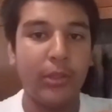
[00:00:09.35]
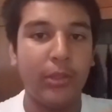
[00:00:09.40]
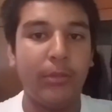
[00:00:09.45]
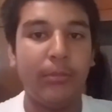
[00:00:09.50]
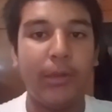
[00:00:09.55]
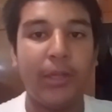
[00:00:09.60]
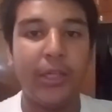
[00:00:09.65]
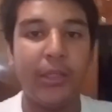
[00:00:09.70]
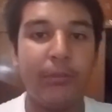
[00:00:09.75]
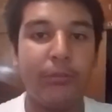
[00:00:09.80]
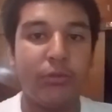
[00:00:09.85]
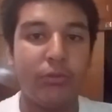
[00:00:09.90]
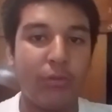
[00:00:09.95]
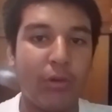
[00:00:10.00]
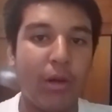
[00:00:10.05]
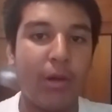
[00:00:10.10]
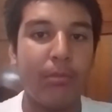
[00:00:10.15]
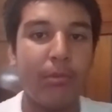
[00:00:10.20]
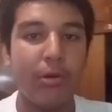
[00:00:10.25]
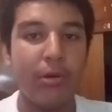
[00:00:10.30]
My name is
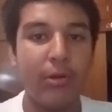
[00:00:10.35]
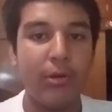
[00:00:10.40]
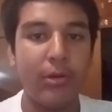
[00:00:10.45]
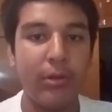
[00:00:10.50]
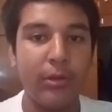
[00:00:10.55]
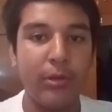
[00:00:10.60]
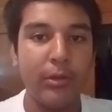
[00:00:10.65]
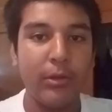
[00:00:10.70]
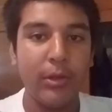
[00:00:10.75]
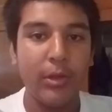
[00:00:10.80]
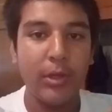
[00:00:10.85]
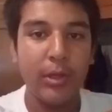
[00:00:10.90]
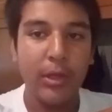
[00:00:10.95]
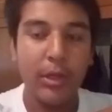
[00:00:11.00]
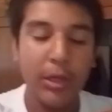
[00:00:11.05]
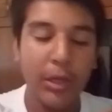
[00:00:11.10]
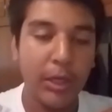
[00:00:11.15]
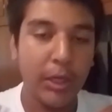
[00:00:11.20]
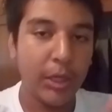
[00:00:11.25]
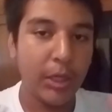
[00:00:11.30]
Robert.
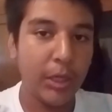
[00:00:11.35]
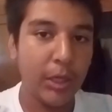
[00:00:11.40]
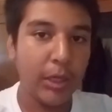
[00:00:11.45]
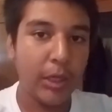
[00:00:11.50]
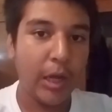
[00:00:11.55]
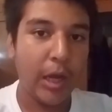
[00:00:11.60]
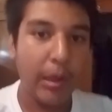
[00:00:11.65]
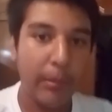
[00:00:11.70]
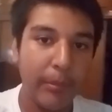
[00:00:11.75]
I